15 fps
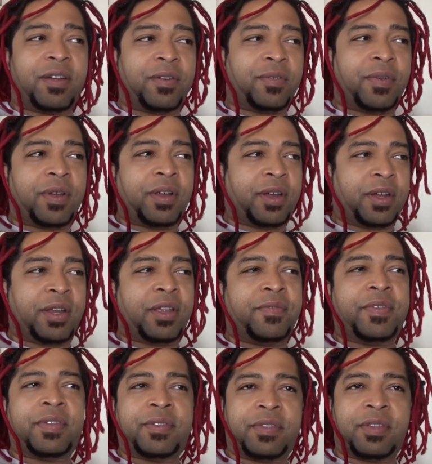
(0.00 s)
or
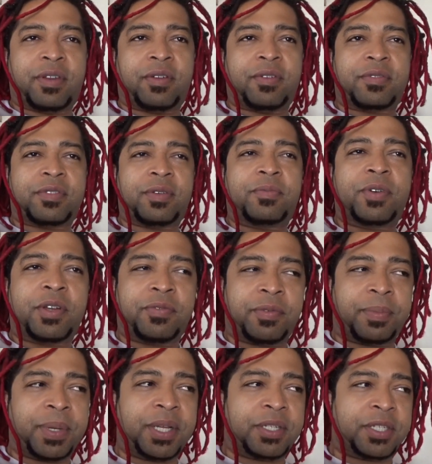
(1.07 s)
even, you know, somewhat of a
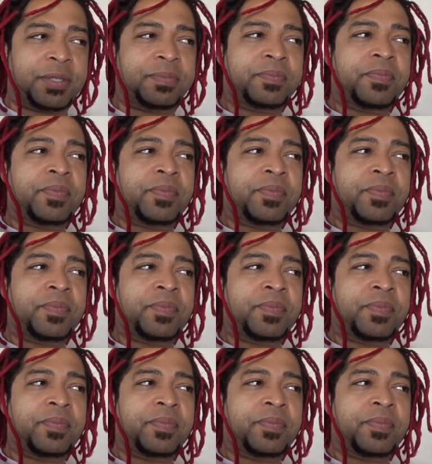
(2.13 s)
budget.